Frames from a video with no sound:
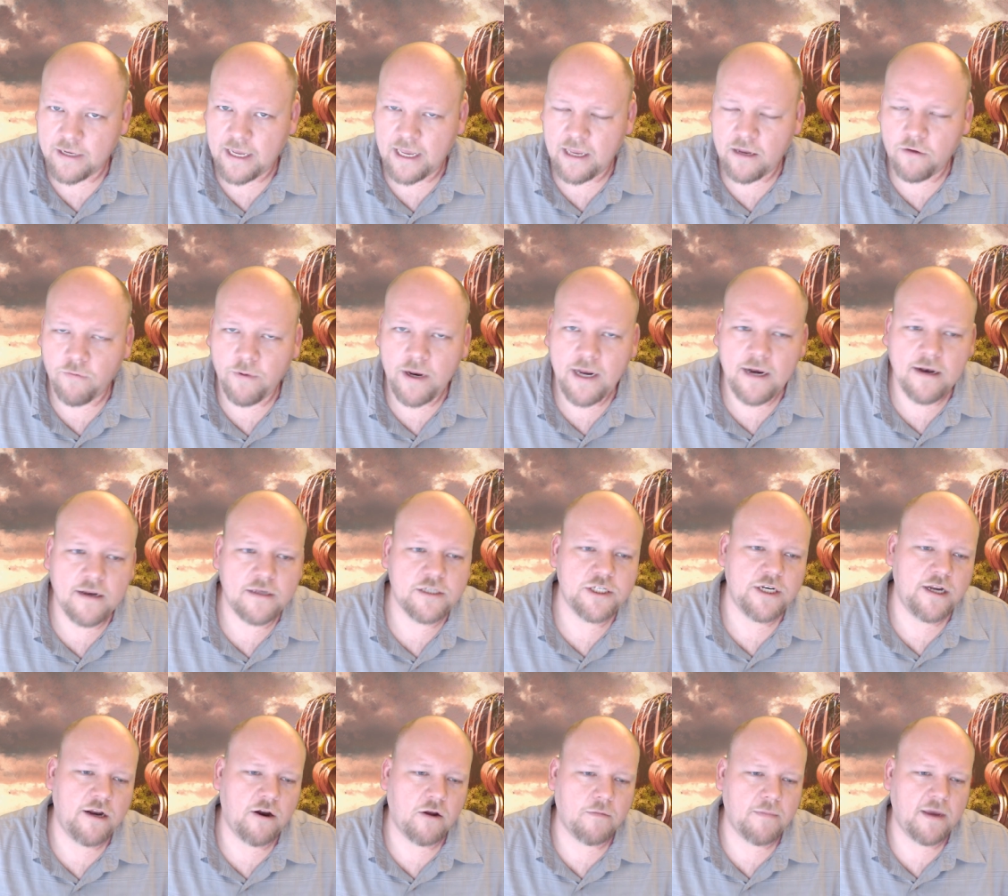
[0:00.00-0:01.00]
a green and a
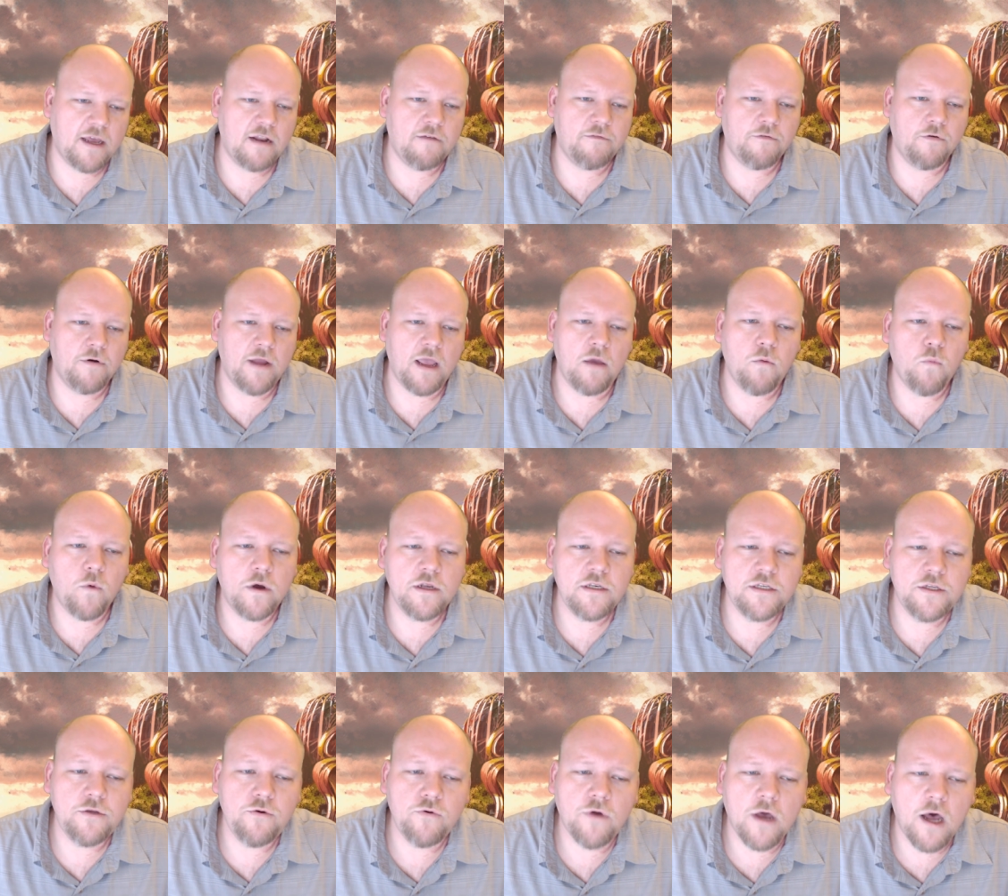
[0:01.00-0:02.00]
generic mana for a 1-2